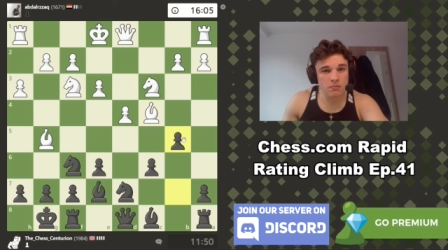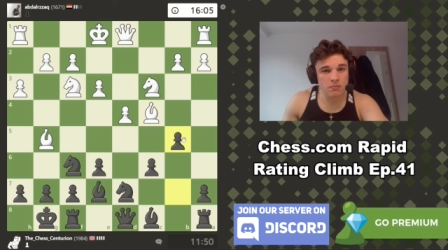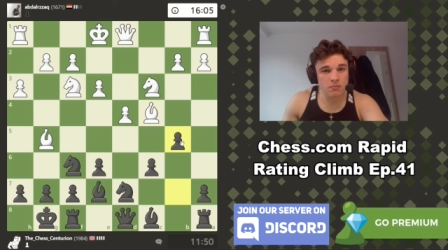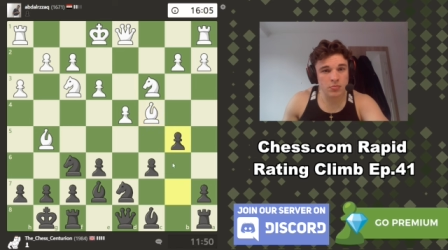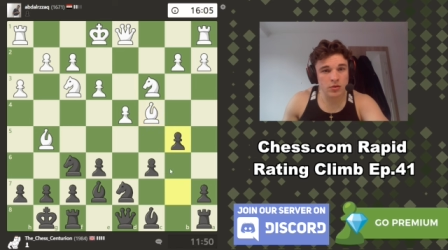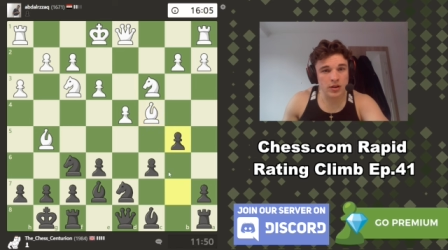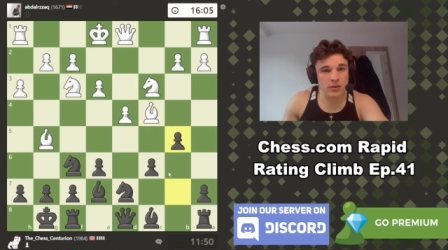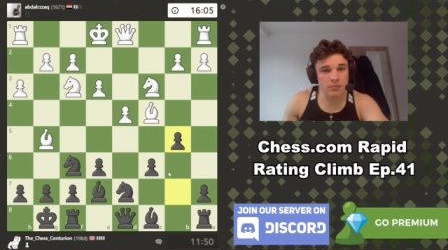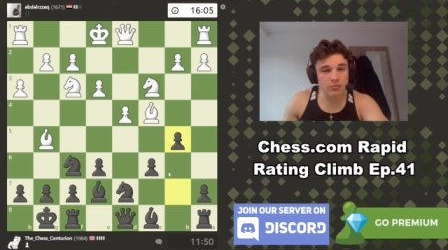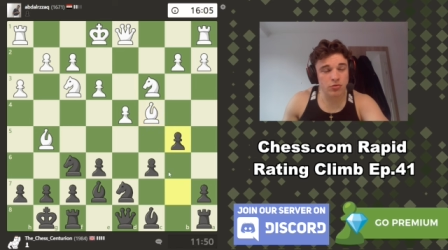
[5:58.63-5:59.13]

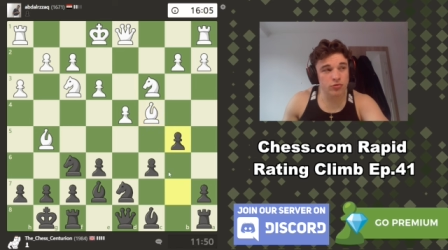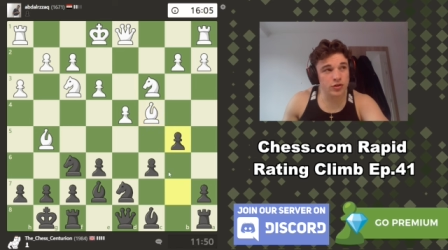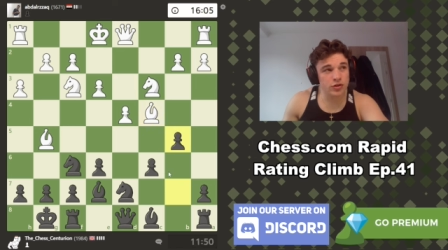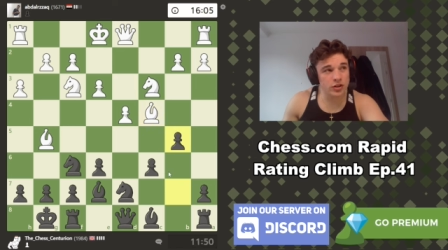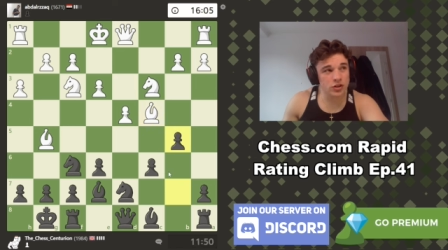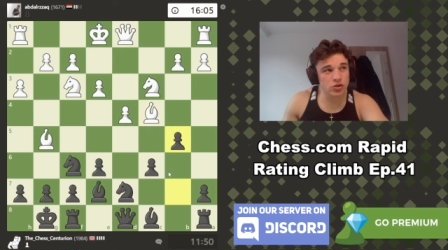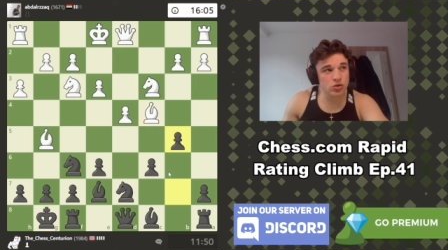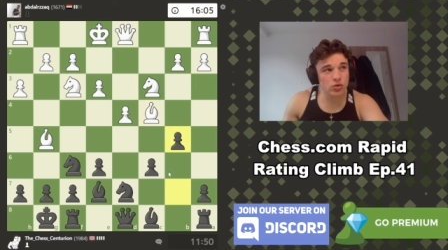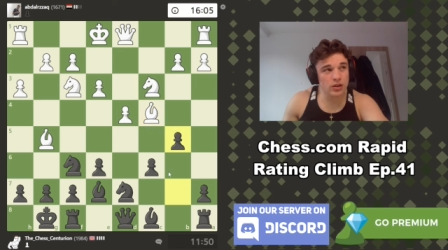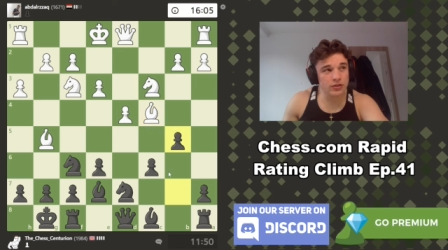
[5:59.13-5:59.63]
But I'm pretty
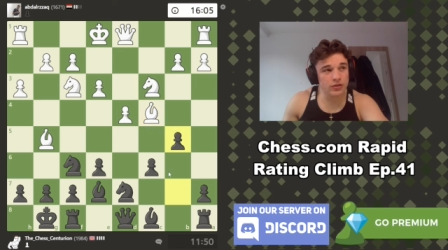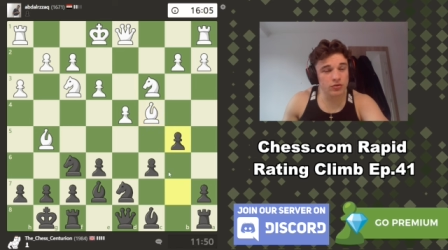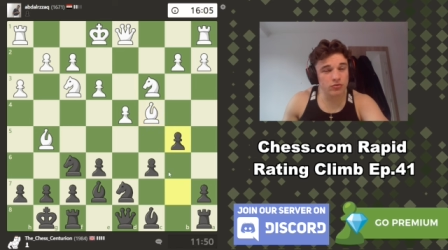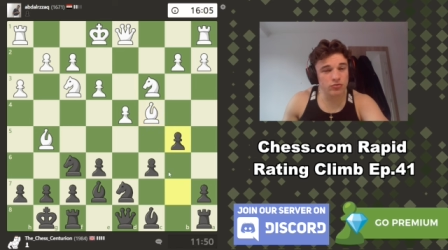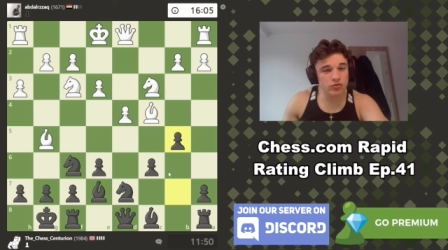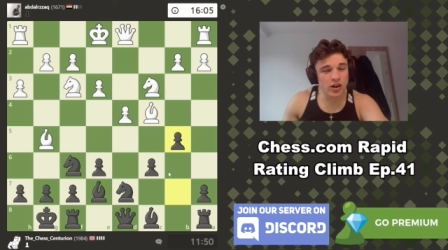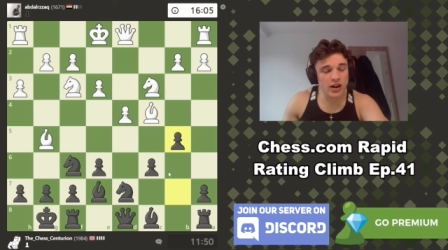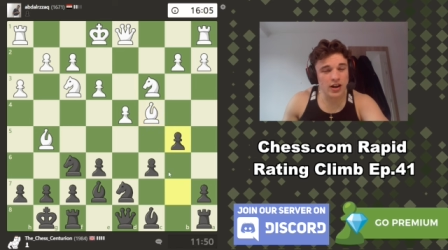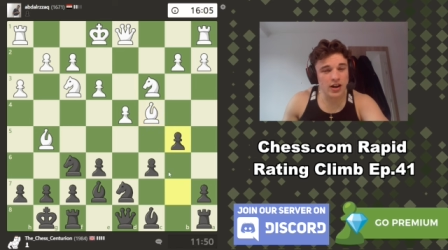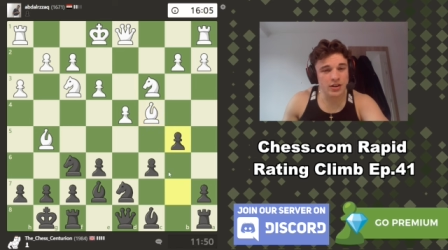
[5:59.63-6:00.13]
sure that's the
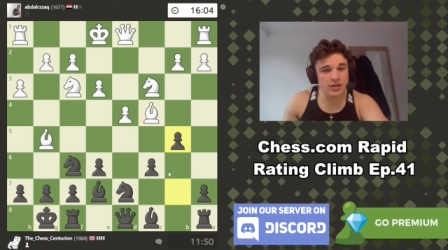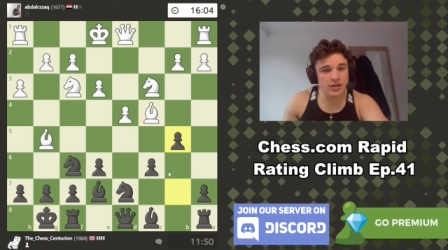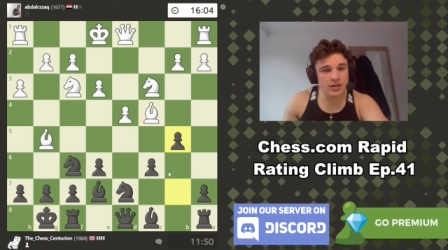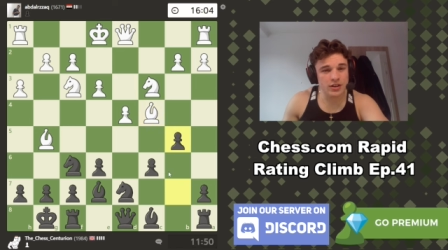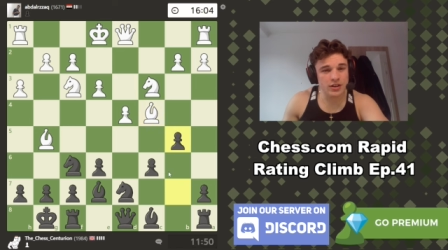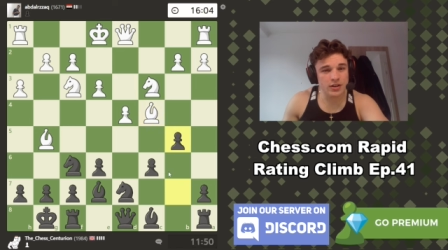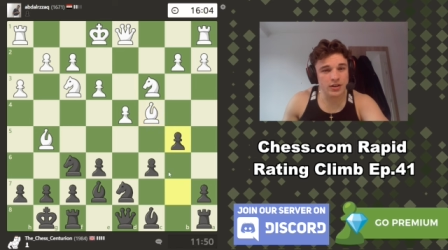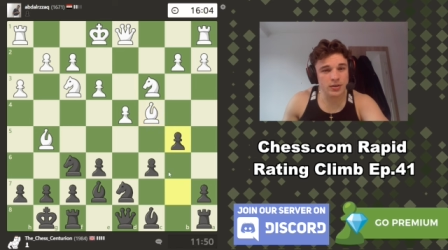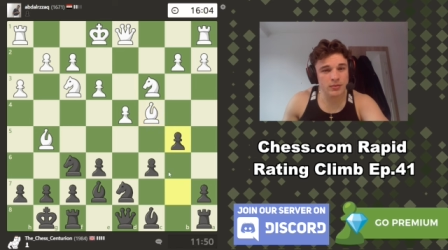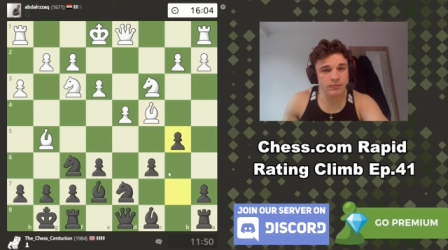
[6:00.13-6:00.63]
right
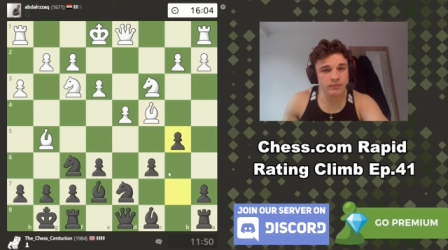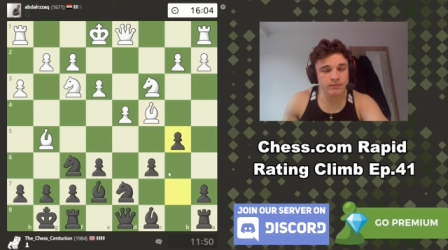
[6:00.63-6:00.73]
idea.